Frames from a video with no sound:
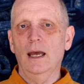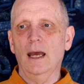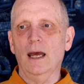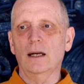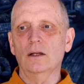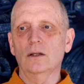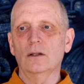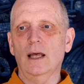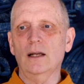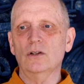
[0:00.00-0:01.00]
And
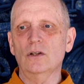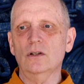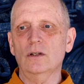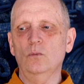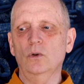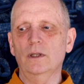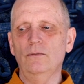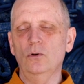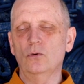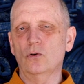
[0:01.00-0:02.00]
that system will
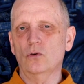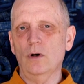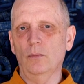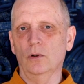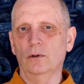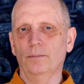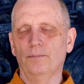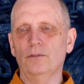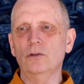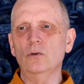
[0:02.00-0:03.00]
give you trouble.
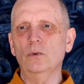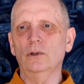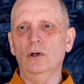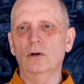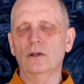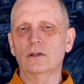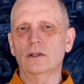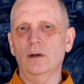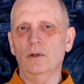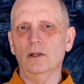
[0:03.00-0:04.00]
You will know that
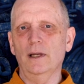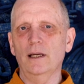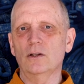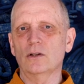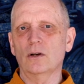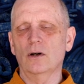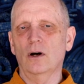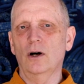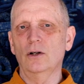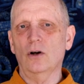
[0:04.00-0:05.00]
some of the lights
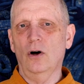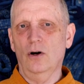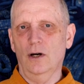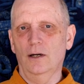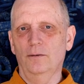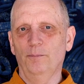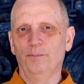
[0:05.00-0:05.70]
aren't on.